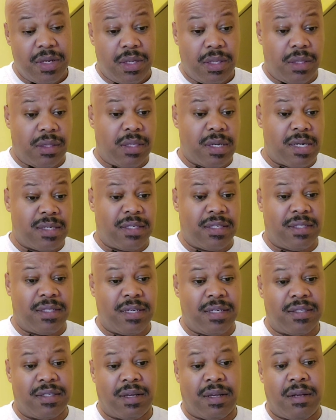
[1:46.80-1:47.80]
Thus
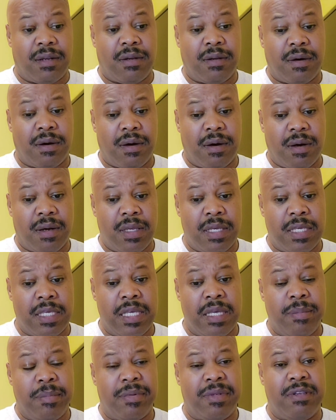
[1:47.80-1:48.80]
does Allah
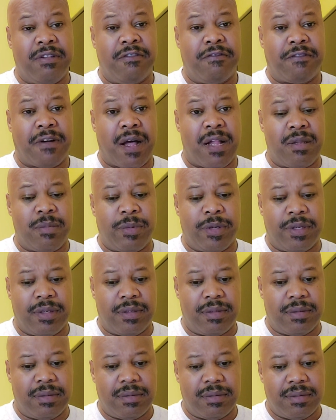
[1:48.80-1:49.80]
heap
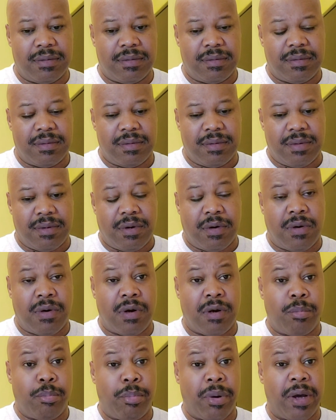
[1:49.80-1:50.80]
defilement
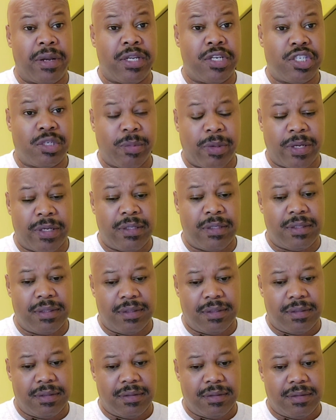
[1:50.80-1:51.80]
or punishment
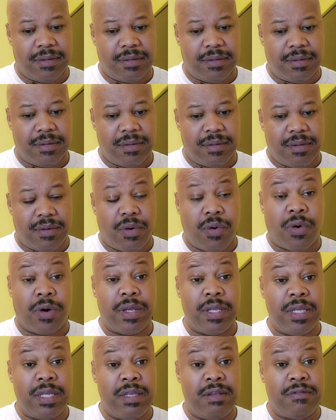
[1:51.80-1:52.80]
or
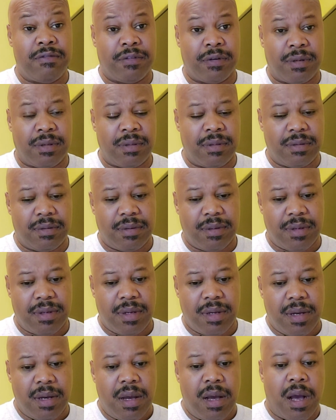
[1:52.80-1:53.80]
evil
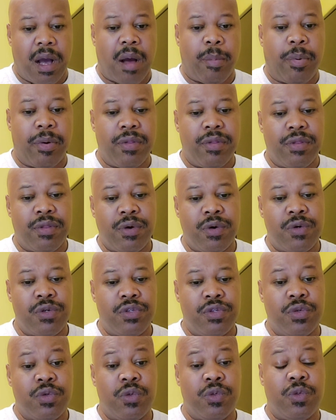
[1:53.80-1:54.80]
upon
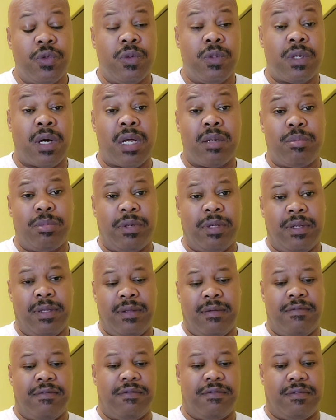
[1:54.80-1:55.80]
those who do not
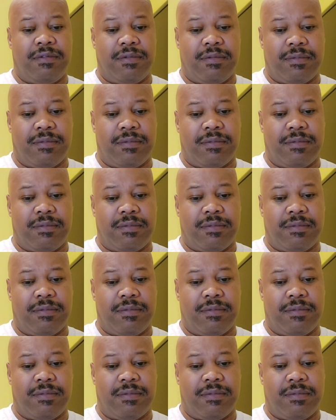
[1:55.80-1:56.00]
believe.